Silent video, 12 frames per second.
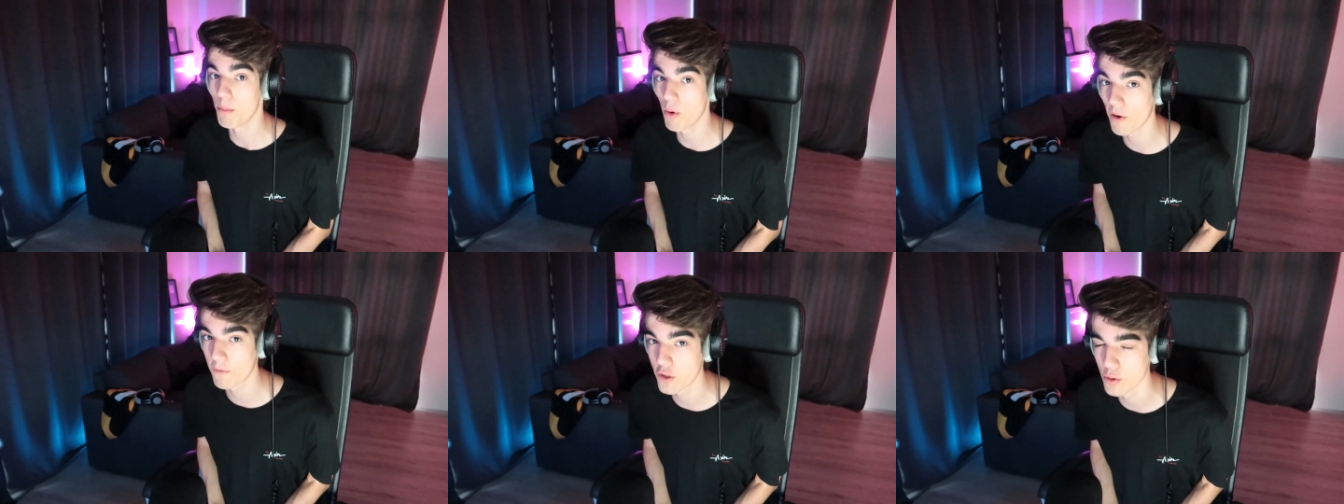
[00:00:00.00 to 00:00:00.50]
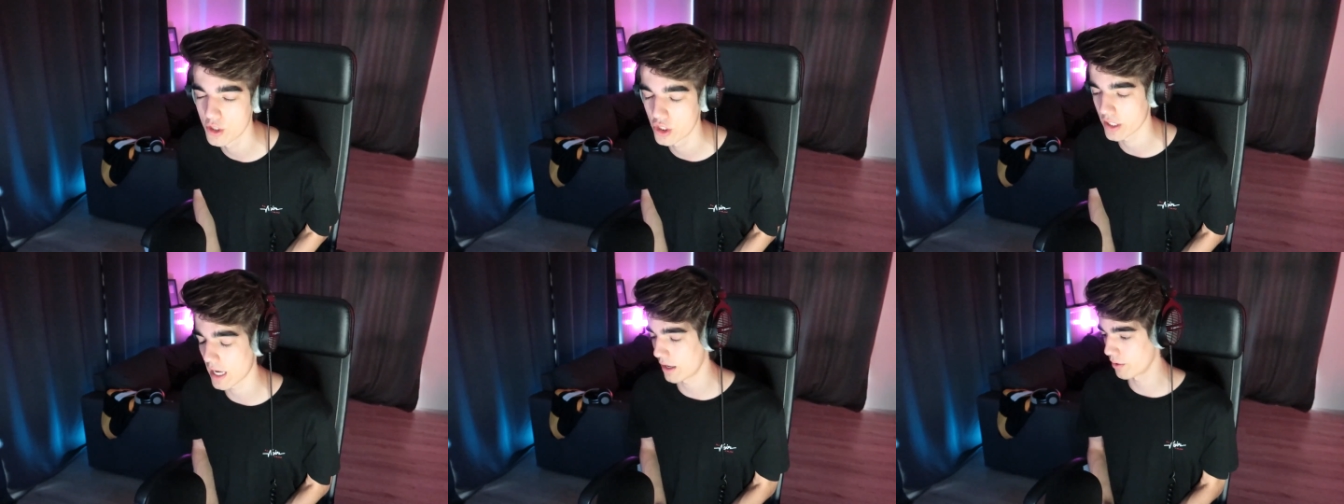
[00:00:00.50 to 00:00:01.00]
the more views
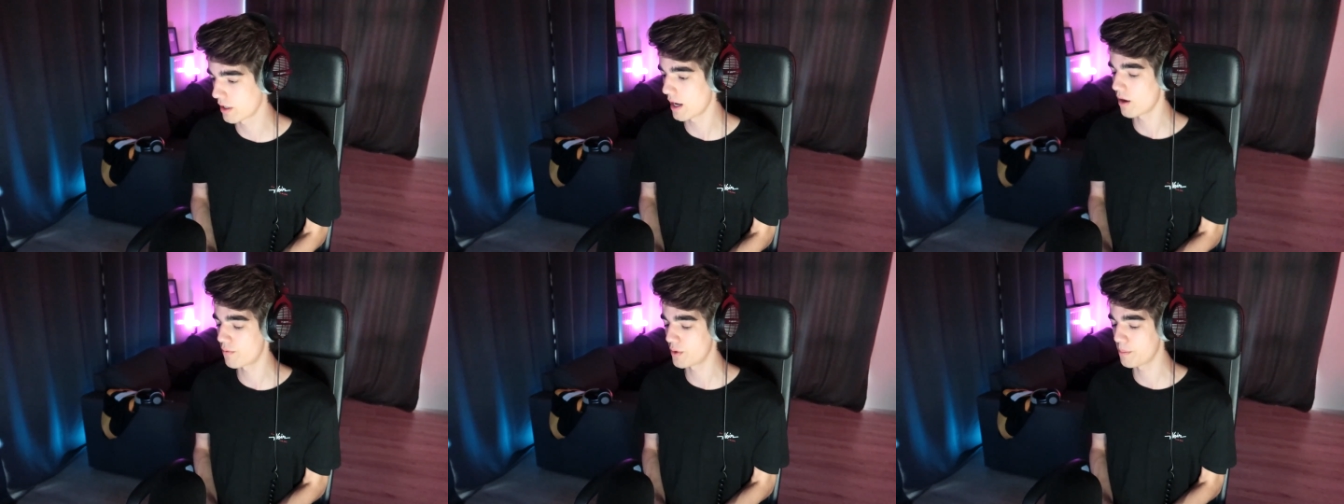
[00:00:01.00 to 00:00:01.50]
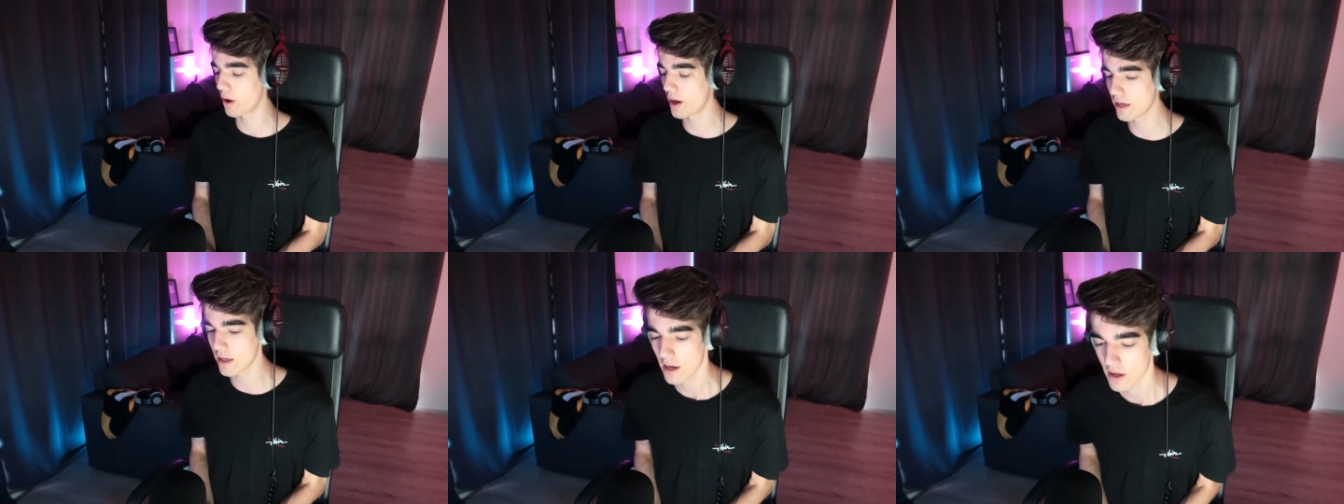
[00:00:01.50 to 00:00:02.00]
you get, okay,
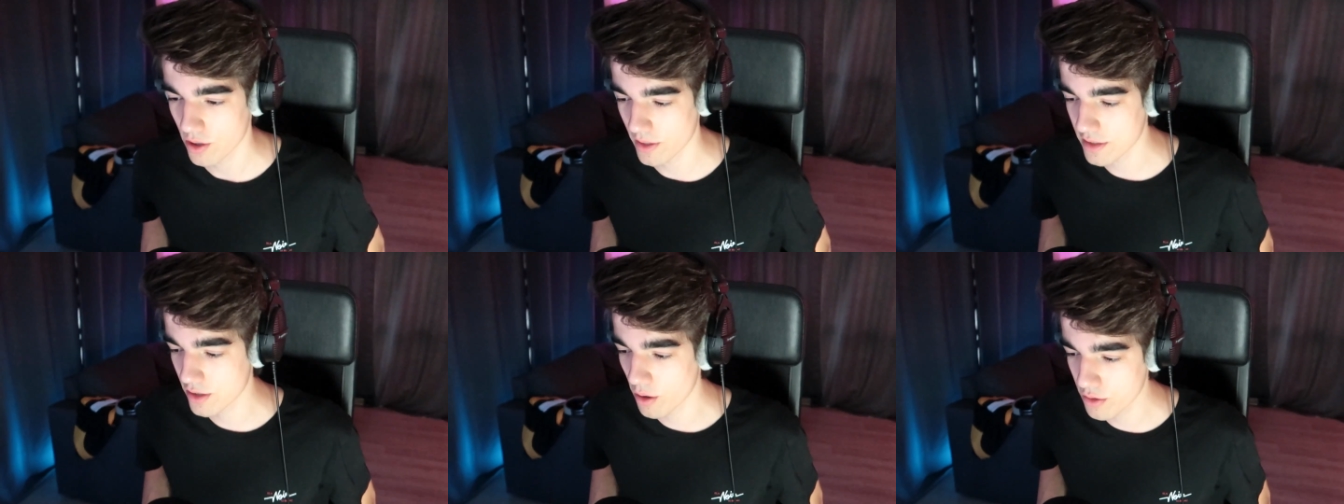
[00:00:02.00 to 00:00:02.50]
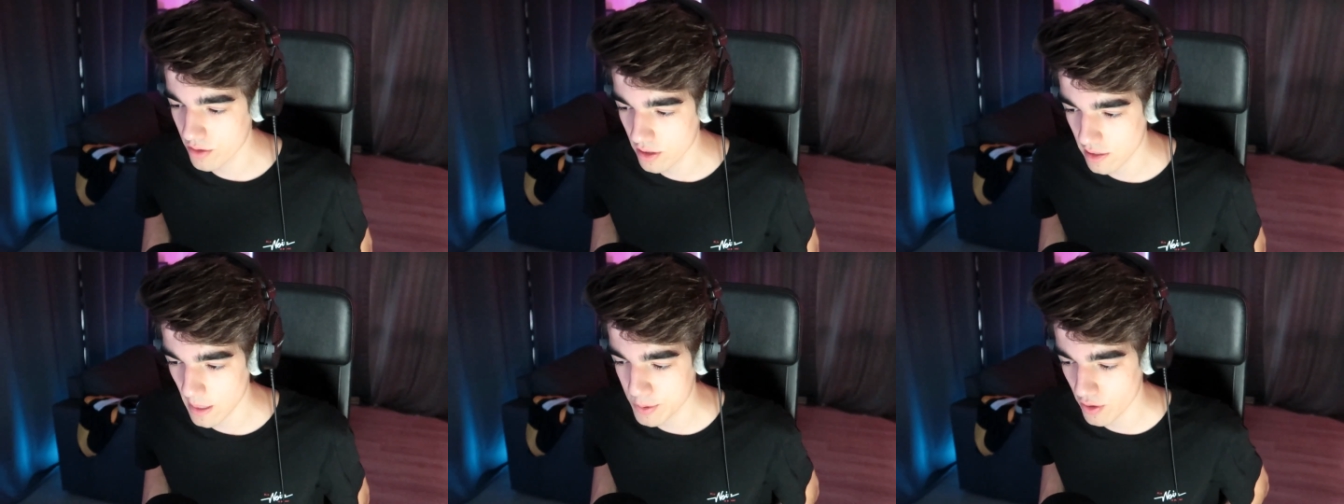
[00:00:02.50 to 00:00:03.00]
everybody? So let's go to the
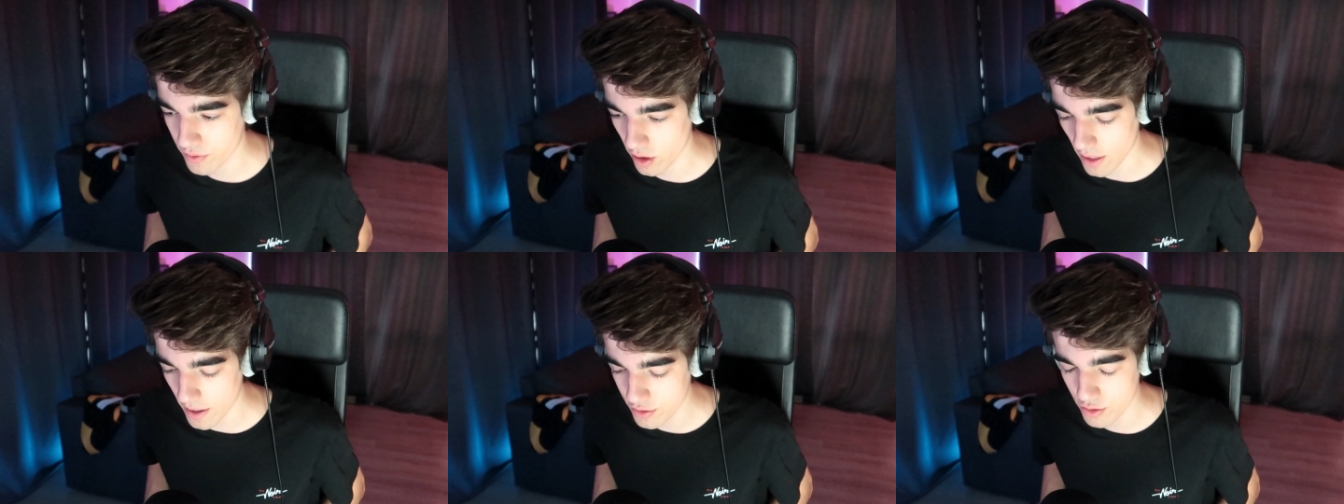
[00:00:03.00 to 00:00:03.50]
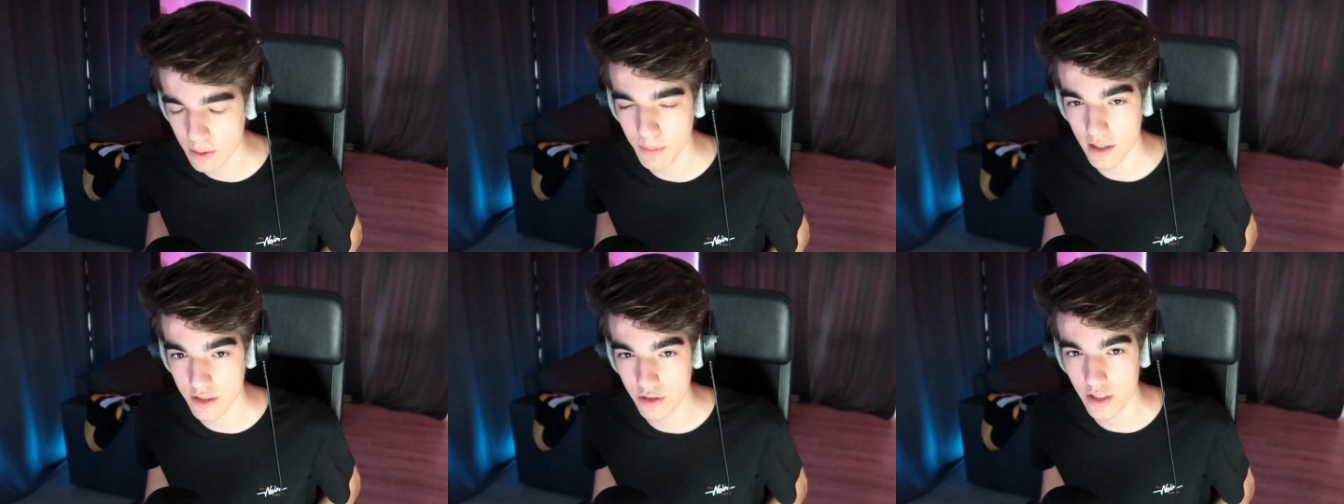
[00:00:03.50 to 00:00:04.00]
clips of the live stream
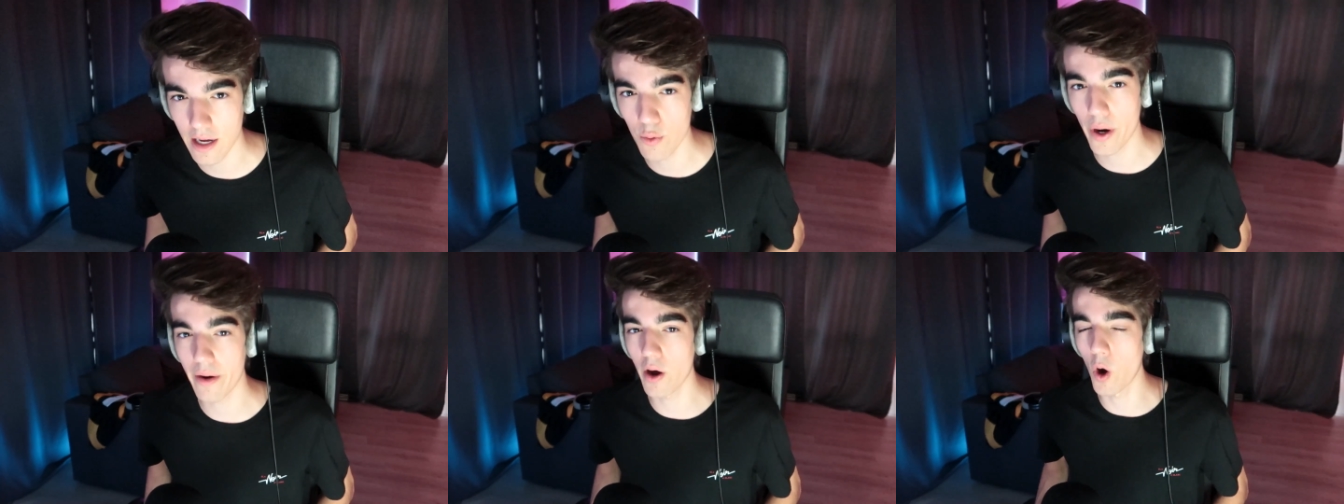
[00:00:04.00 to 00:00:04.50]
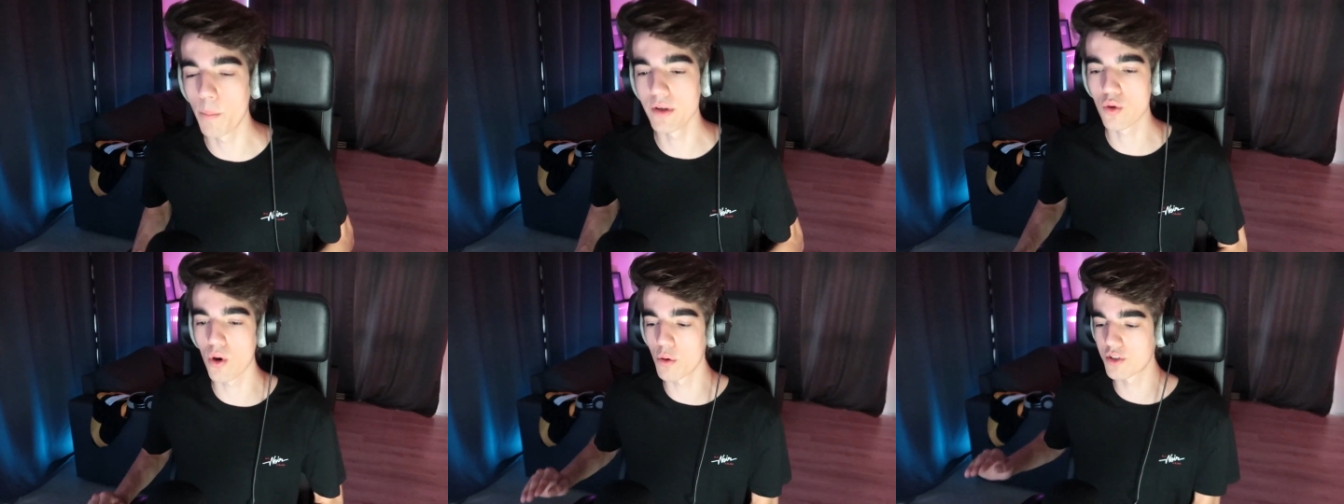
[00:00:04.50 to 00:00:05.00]
yesterday where I
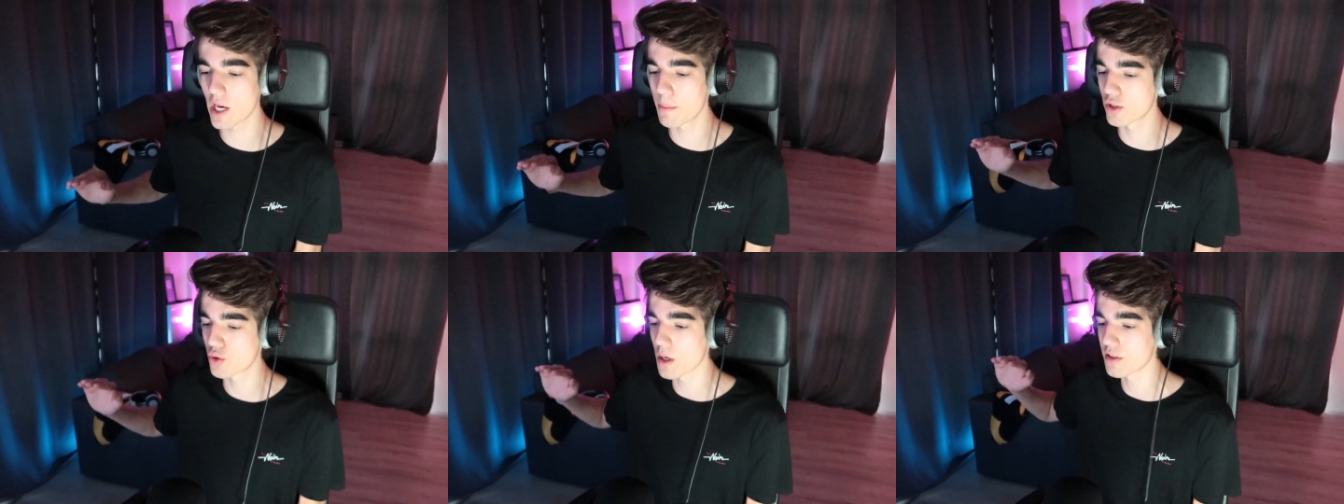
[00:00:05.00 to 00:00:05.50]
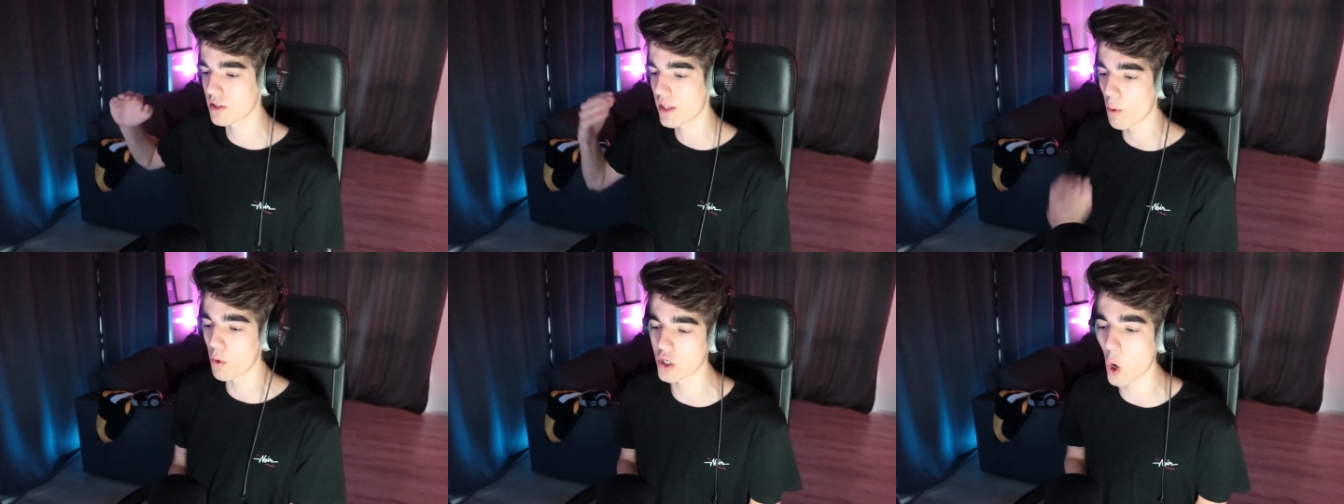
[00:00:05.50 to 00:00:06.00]
opened Grow Saber trees and
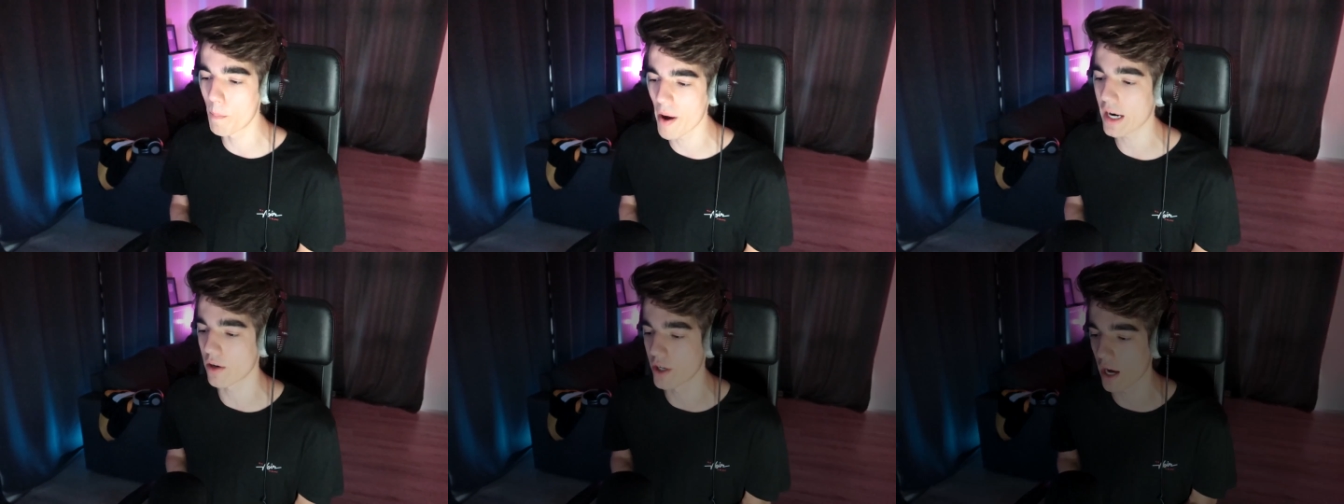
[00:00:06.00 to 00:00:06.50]
then we'll go back,